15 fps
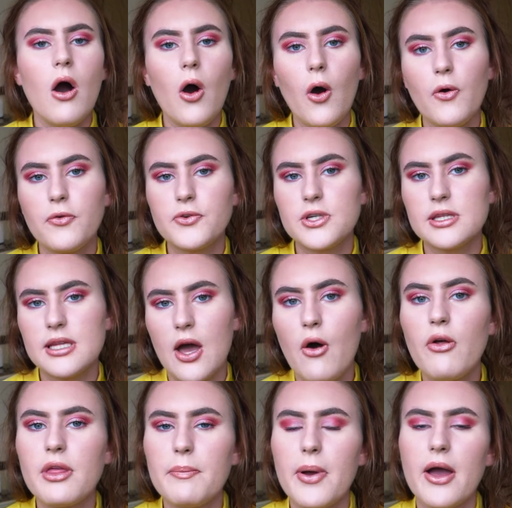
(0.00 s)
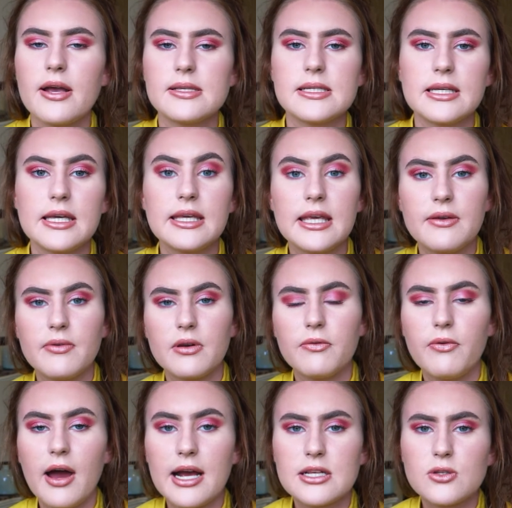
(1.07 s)
often that other person can give
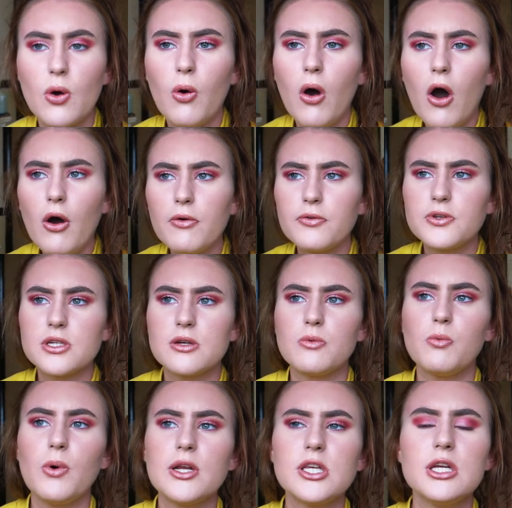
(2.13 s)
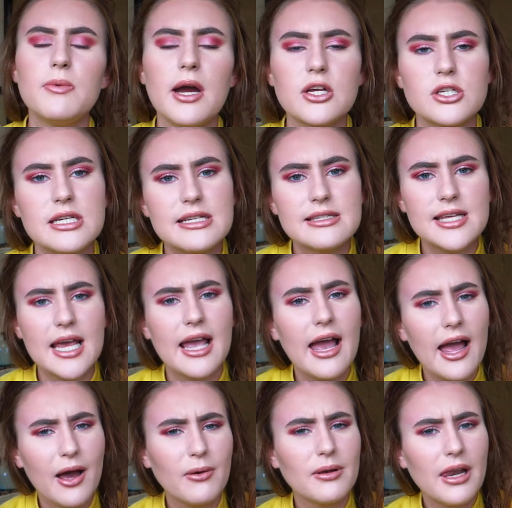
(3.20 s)
advice or often when you actually say
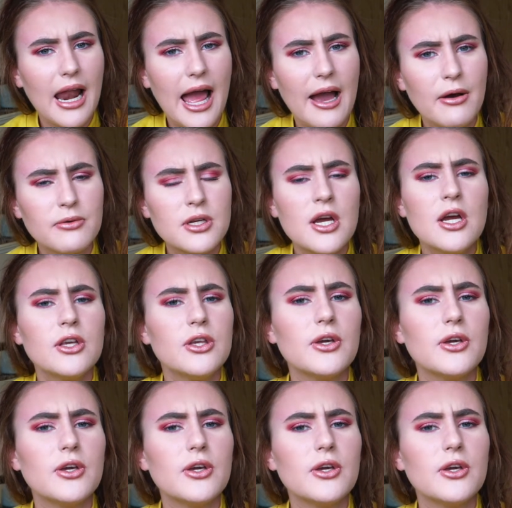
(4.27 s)
it out loud,